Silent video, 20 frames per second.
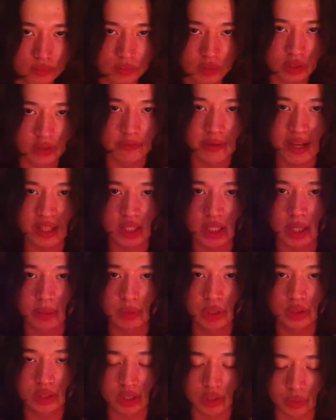the fact that I'm
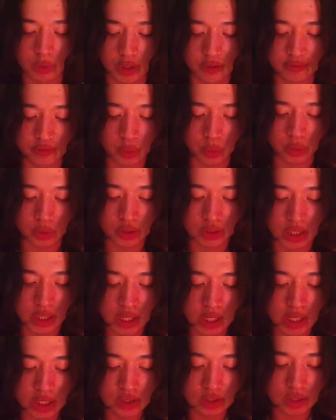using the word force,
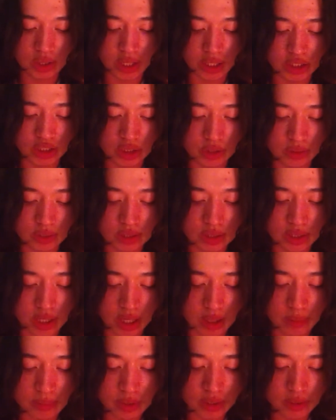to like do an
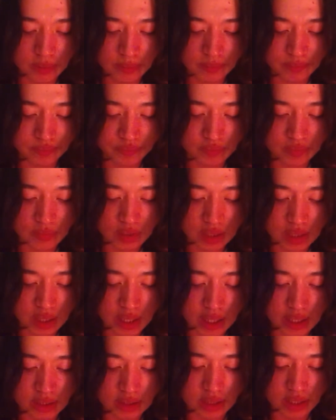assignment
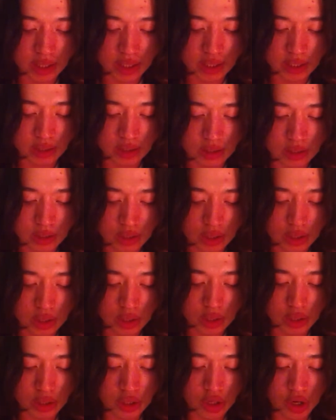and like
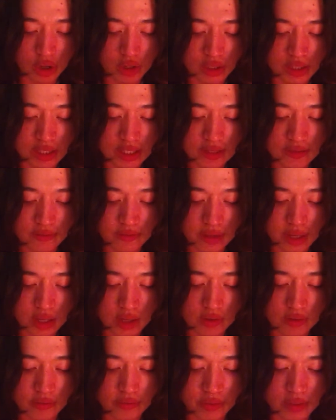not leave
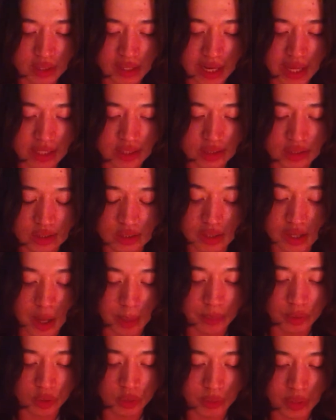it for the last
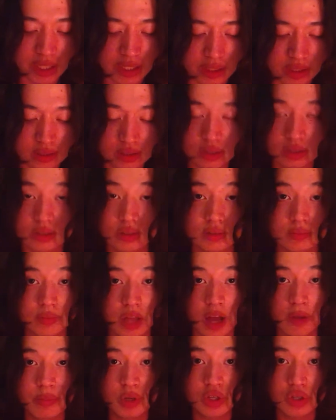couple weeks.
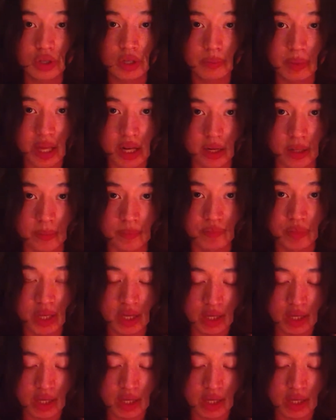I've been doing better.